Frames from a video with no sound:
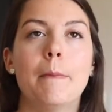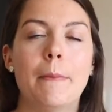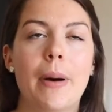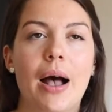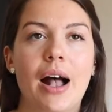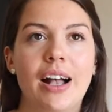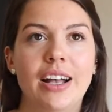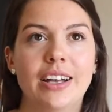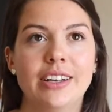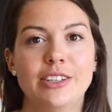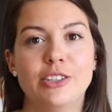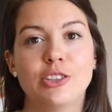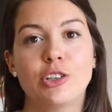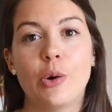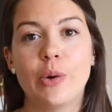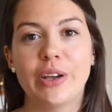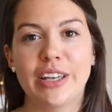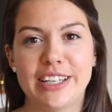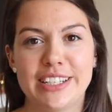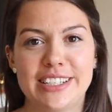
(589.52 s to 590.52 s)
But
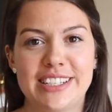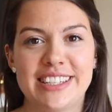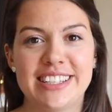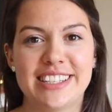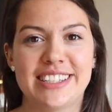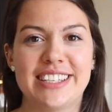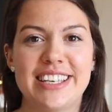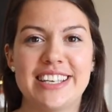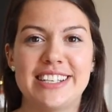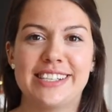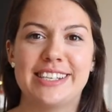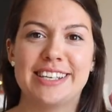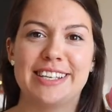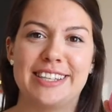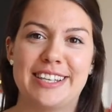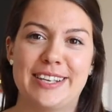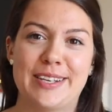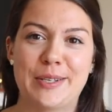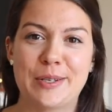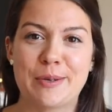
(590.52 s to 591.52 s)
going into this
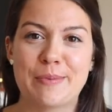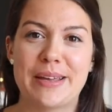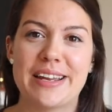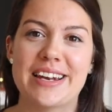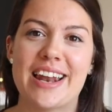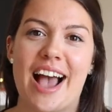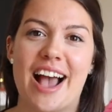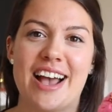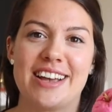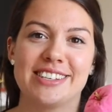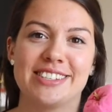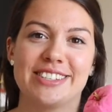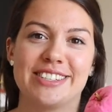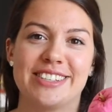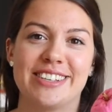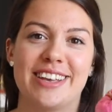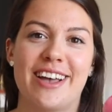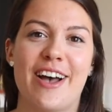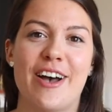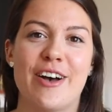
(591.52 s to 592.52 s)
season, this will be
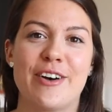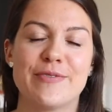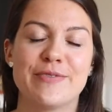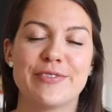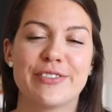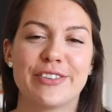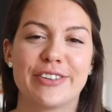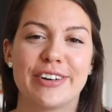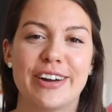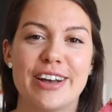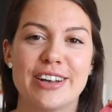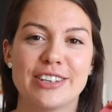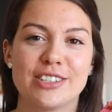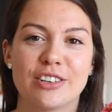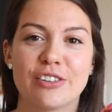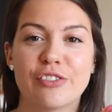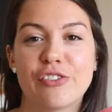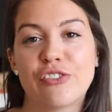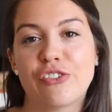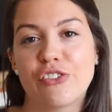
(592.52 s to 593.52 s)
nice for a
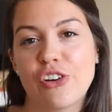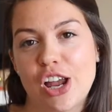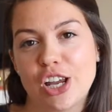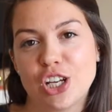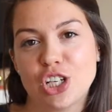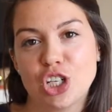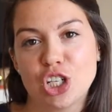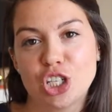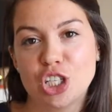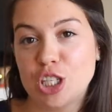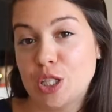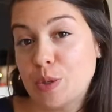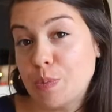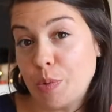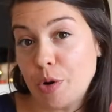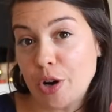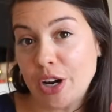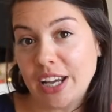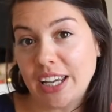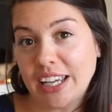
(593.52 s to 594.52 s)
sort of fresh
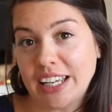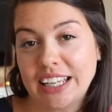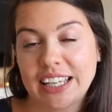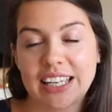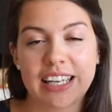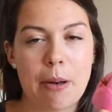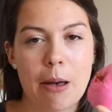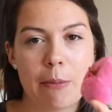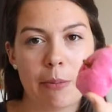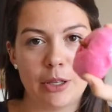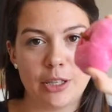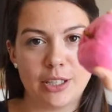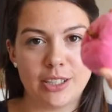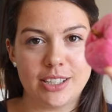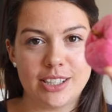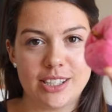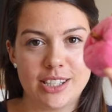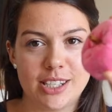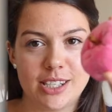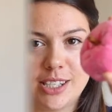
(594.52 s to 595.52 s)
spring
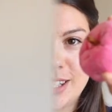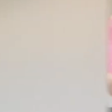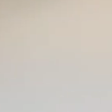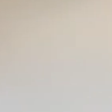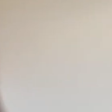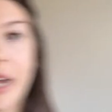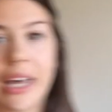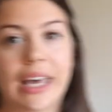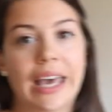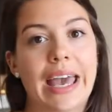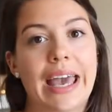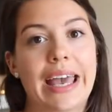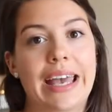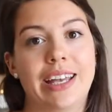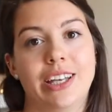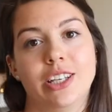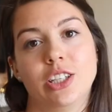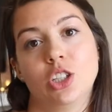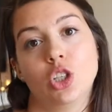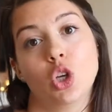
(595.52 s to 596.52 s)
bubbles.
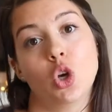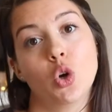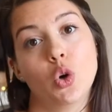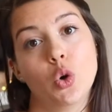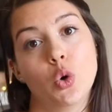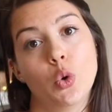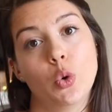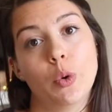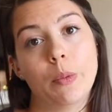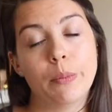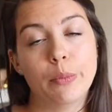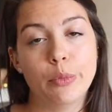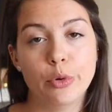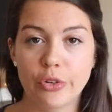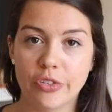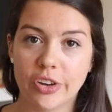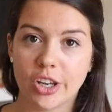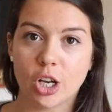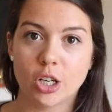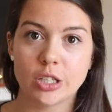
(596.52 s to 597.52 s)
Okay, so
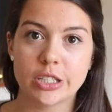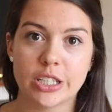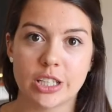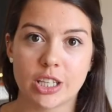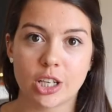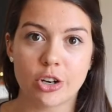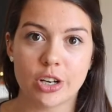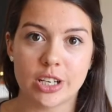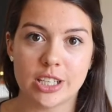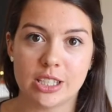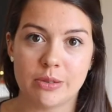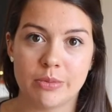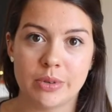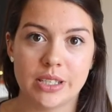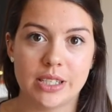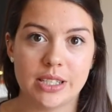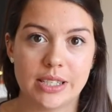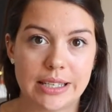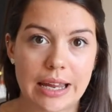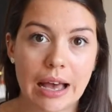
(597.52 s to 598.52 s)
moving on to the
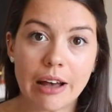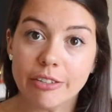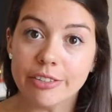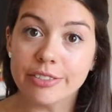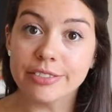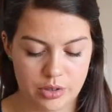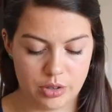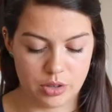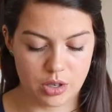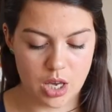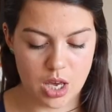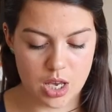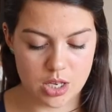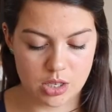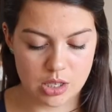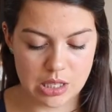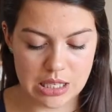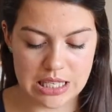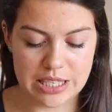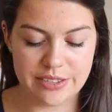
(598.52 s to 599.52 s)
Christmas stuff. Okay,
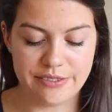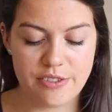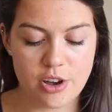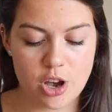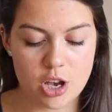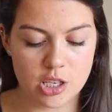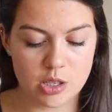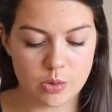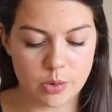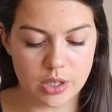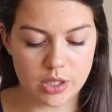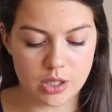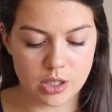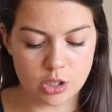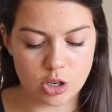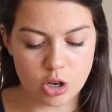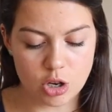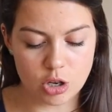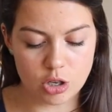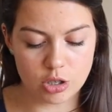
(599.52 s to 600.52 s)
so this first one's
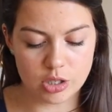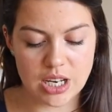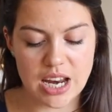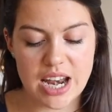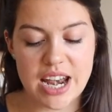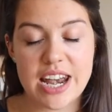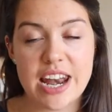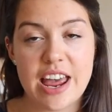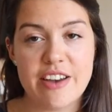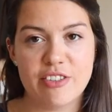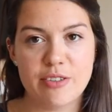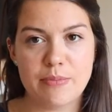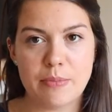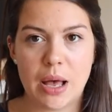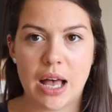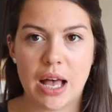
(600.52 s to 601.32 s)
called Never